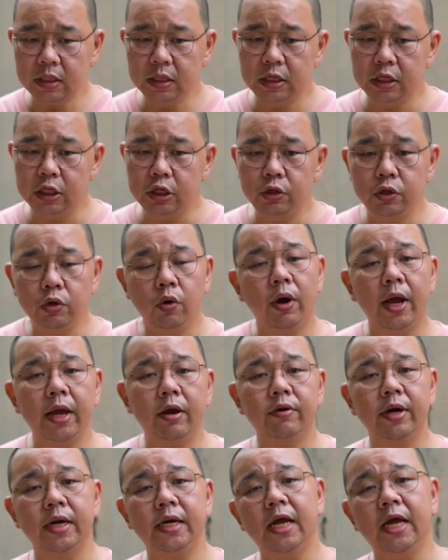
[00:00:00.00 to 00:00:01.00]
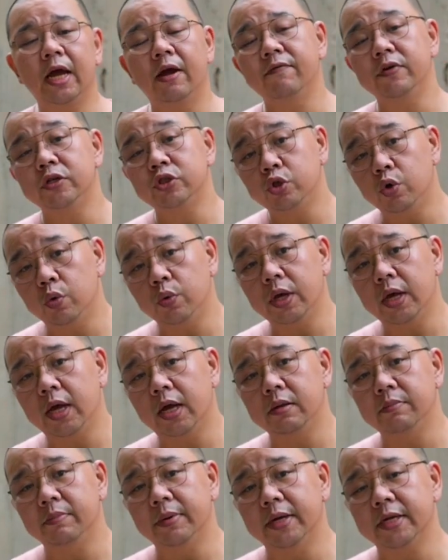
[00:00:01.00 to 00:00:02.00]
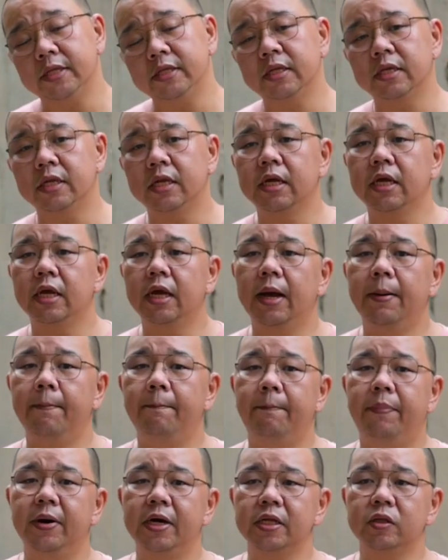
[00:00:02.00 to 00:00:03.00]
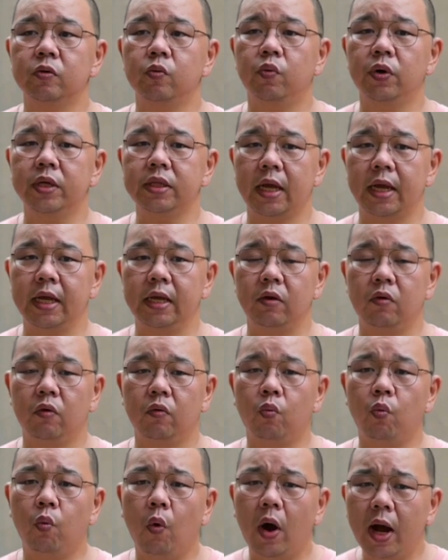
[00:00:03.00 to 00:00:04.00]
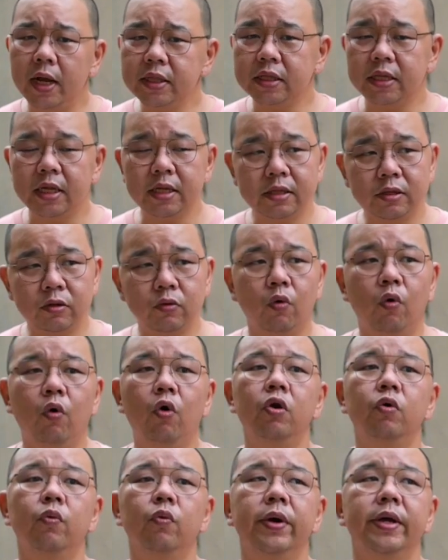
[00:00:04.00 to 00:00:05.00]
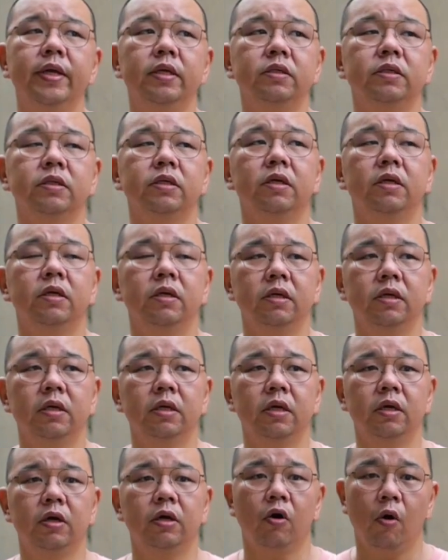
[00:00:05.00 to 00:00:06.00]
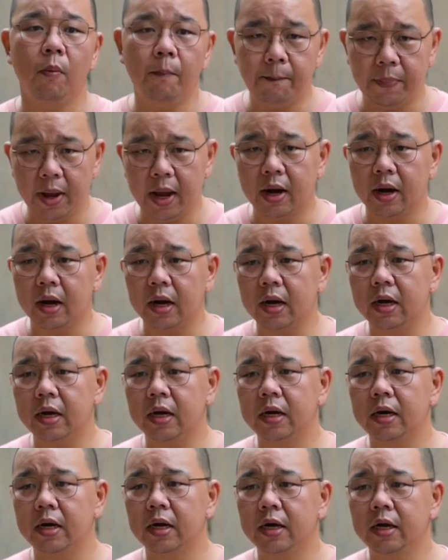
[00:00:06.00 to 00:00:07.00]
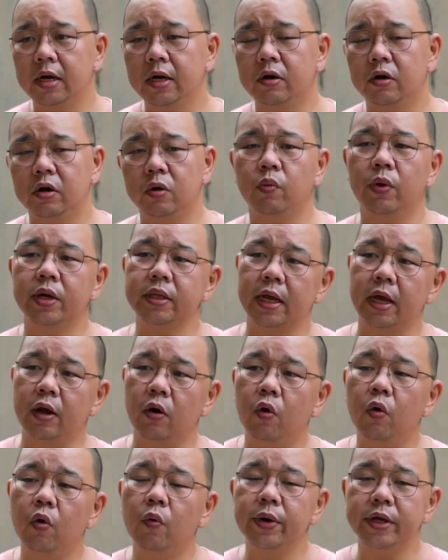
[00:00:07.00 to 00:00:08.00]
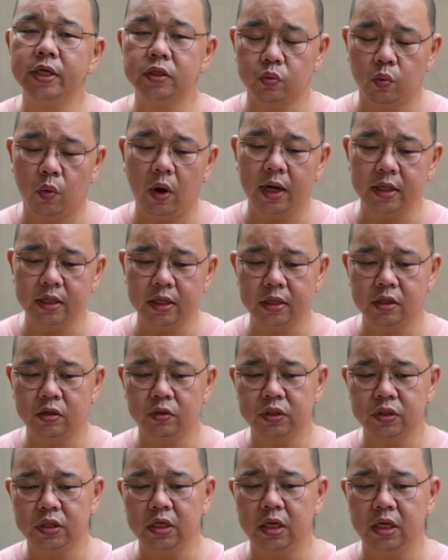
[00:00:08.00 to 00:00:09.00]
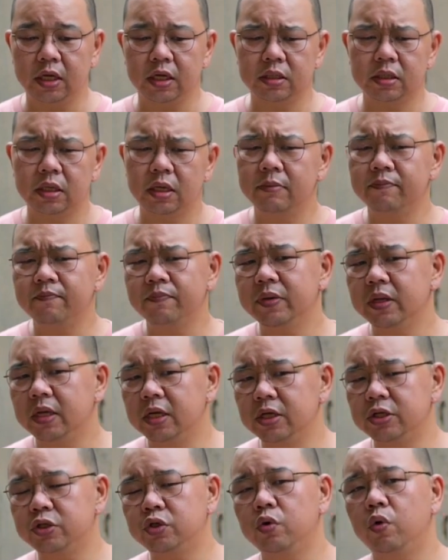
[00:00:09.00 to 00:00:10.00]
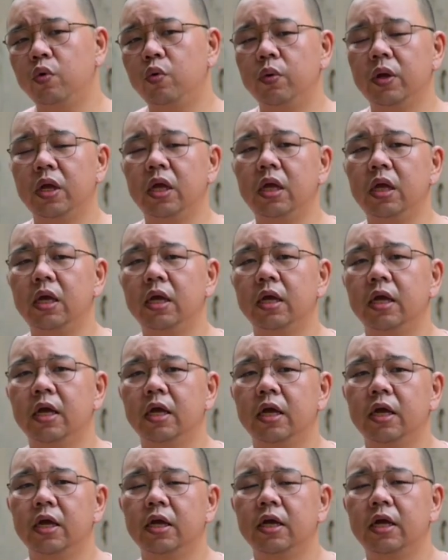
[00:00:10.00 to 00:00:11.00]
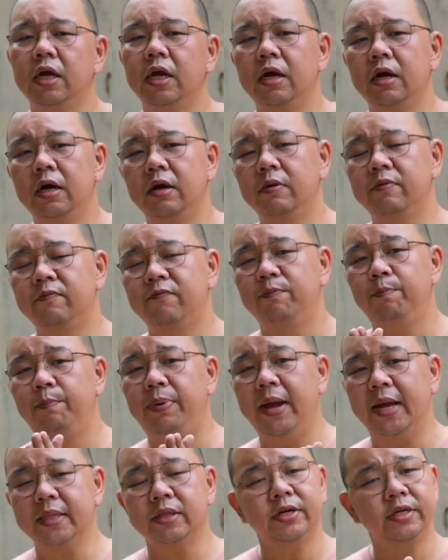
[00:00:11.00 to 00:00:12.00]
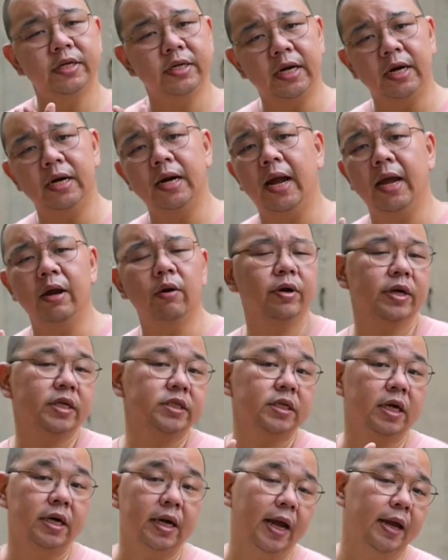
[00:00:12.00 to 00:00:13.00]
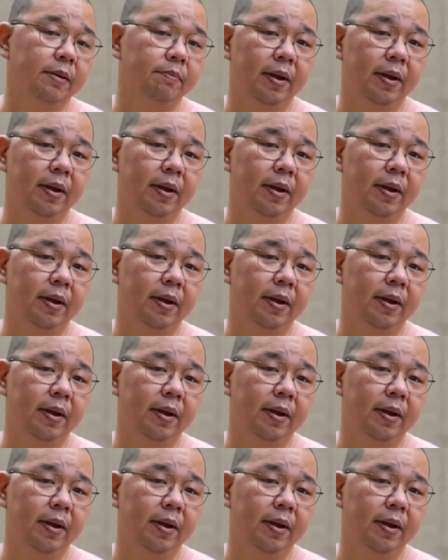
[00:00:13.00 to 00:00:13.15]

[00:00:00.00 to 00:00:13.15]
you know I already have a Shoei helmet, but what I wanted to always compare, or what I always wanted to see is Shoei better than Arai, or is Arai